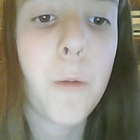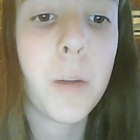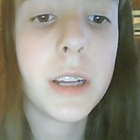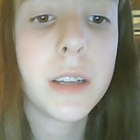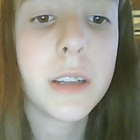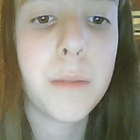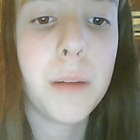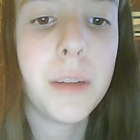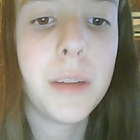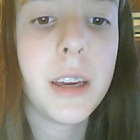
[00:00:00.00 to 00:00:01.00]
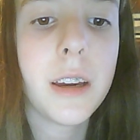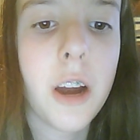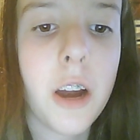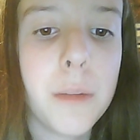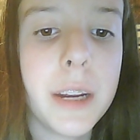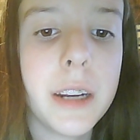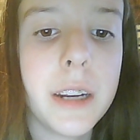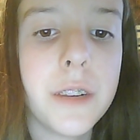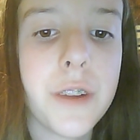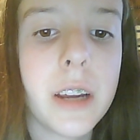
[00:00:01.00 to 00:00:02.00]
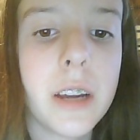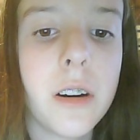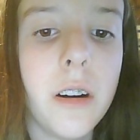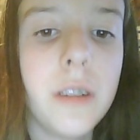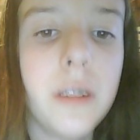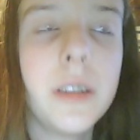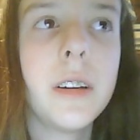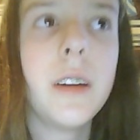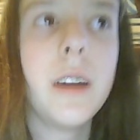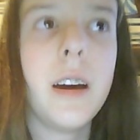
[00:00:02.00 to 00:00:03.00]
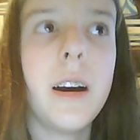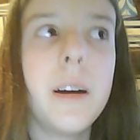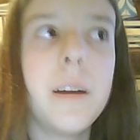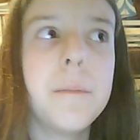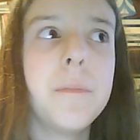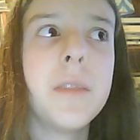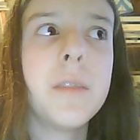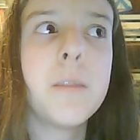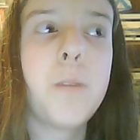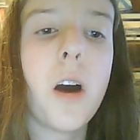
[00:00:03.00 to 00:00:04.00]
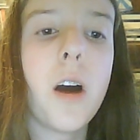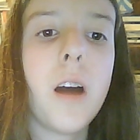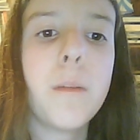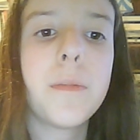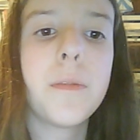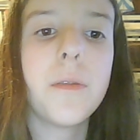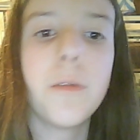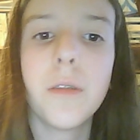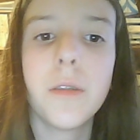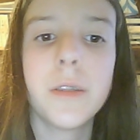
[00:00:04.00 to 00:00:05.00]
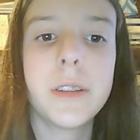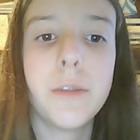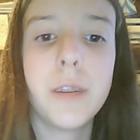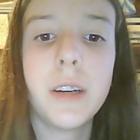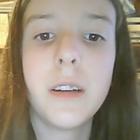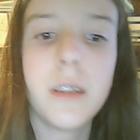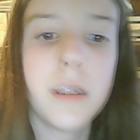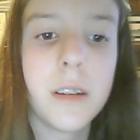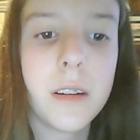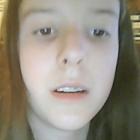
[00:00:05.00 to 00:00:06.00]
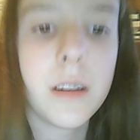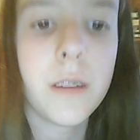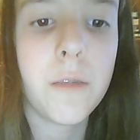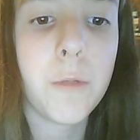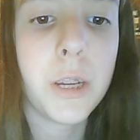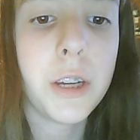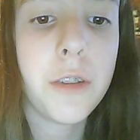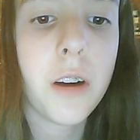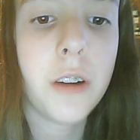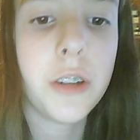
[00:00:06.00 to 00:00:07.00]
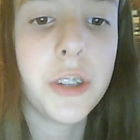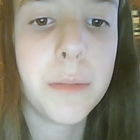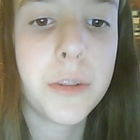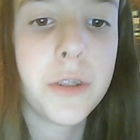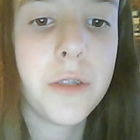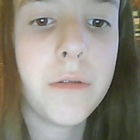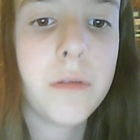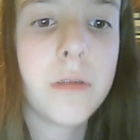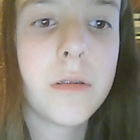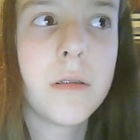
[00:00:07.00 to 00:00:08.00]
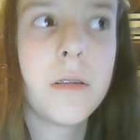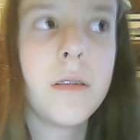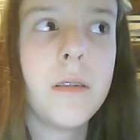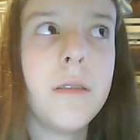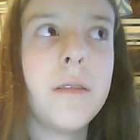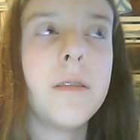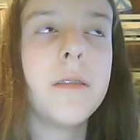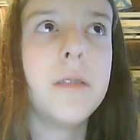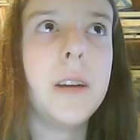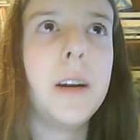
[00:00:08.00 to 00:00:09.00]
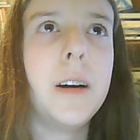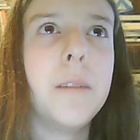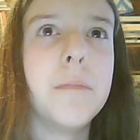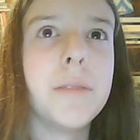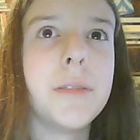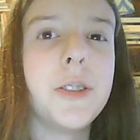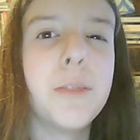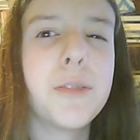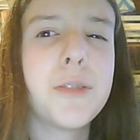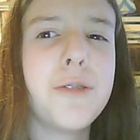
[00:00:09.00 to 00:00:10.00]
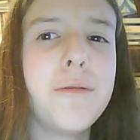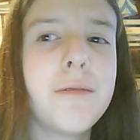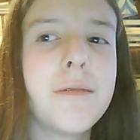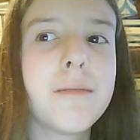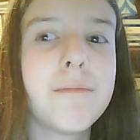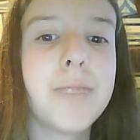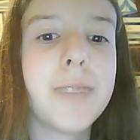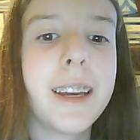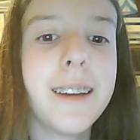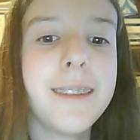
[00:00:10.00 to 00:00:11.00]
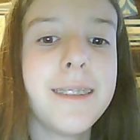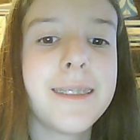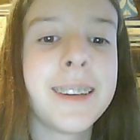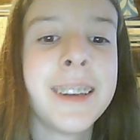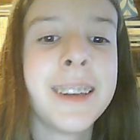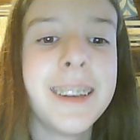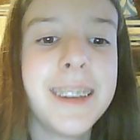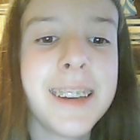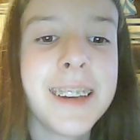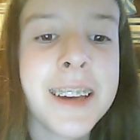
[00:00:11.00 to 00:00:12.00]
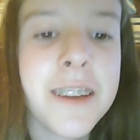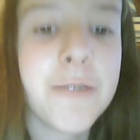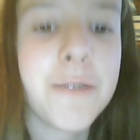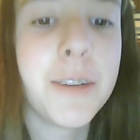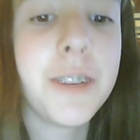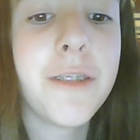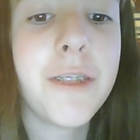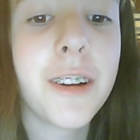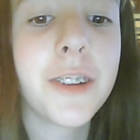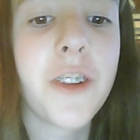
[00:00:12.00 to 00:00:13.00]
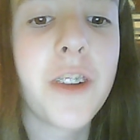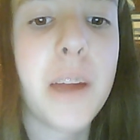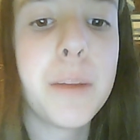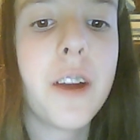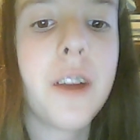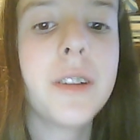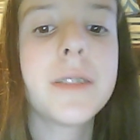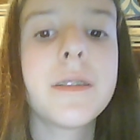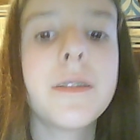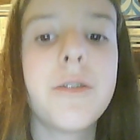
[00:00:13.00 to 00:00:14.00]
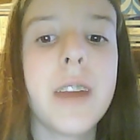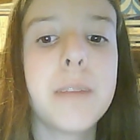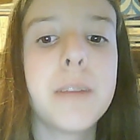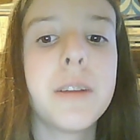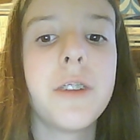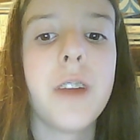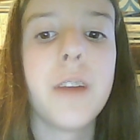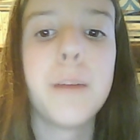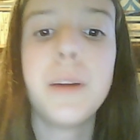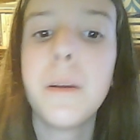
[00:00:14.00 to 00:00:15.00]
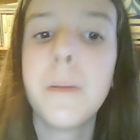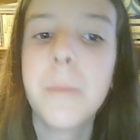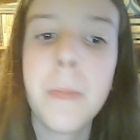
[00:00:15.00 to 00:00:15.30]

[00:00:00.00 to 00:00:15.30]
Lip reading: What is a bubbly carbonated drink called? Pop or soda? What do you call gym shoes? Gym shoes, I guess. What do you call your grandparents? Grandma and Grandpa?